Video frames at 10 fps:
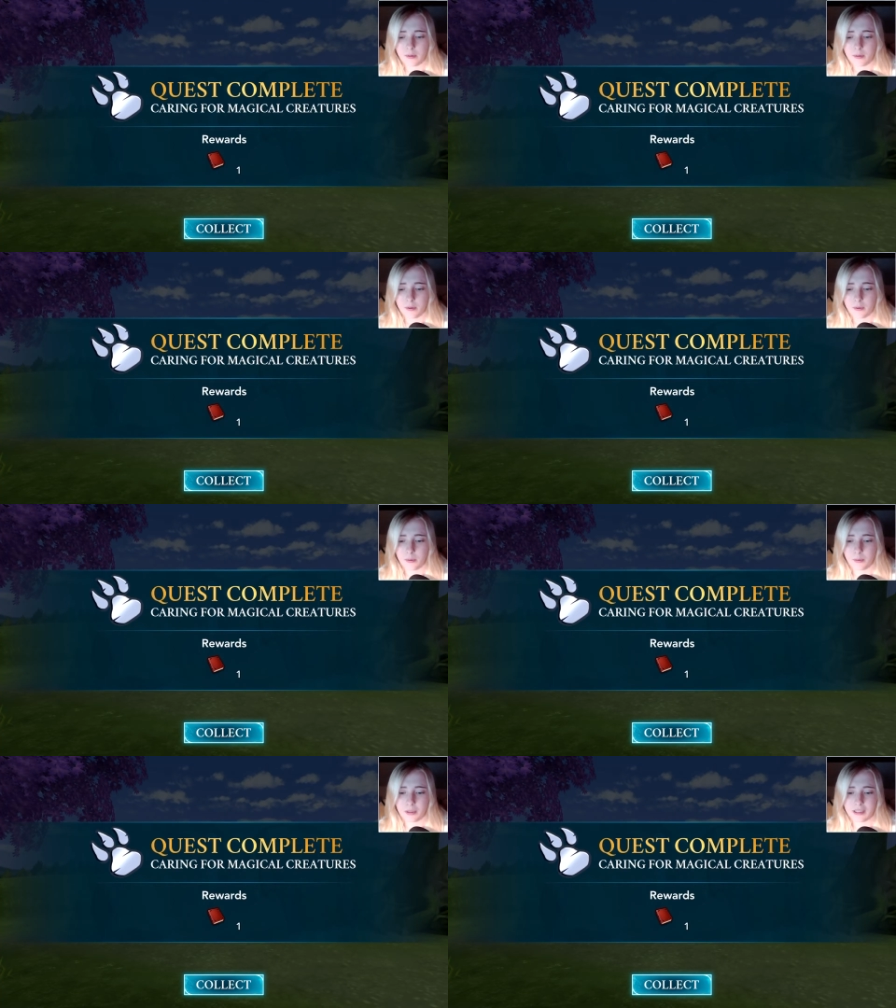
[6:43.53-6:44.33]

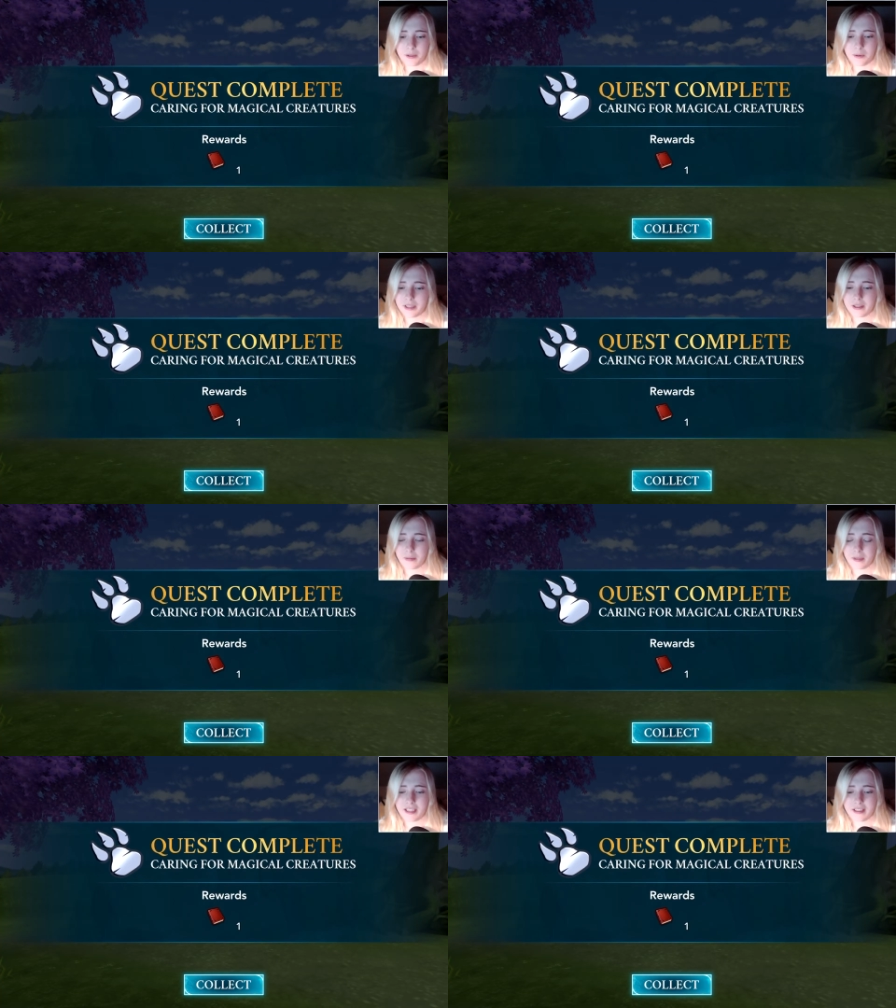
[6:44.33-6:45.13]
Oh, quest
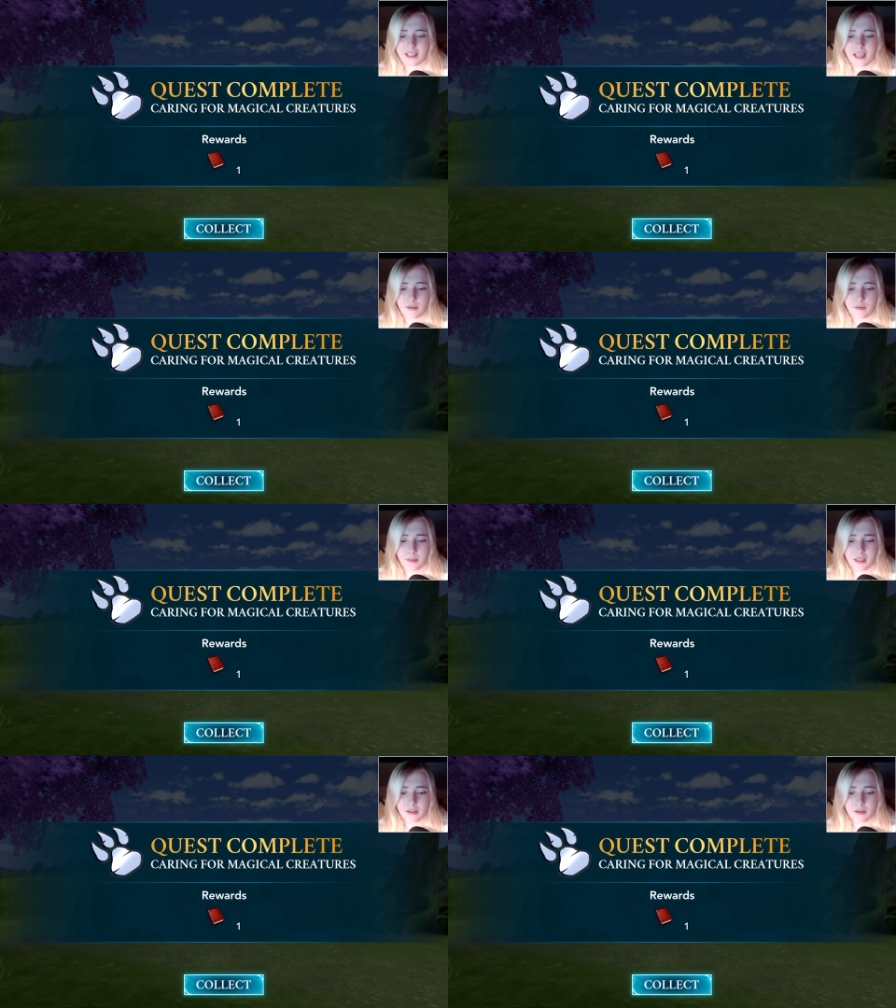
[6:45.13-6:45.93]
complete. Caring for
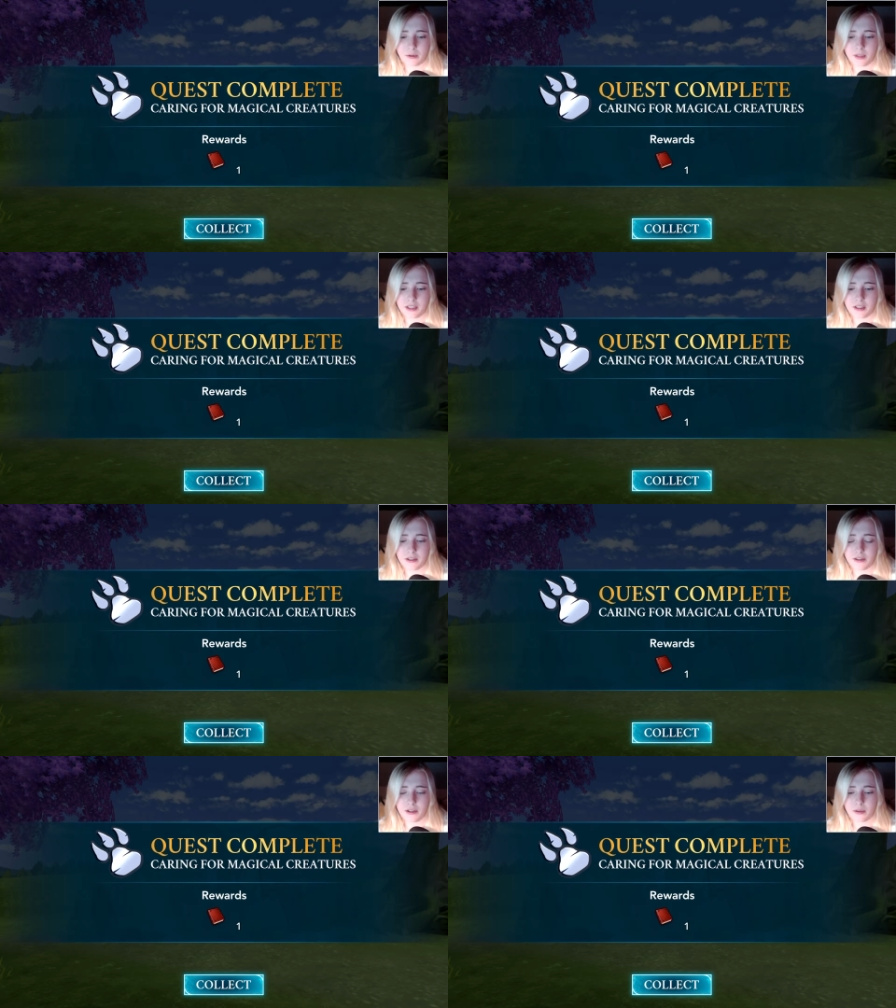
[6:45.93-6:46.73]
magical
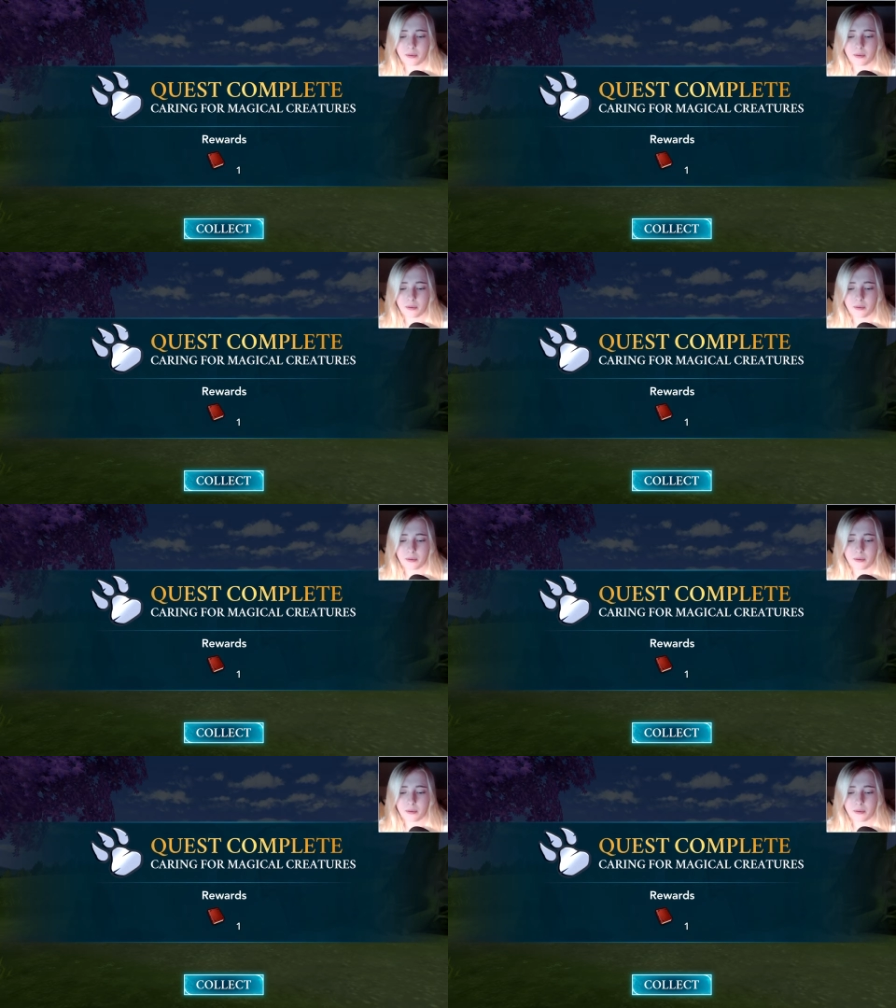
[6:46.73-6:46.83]
creatures.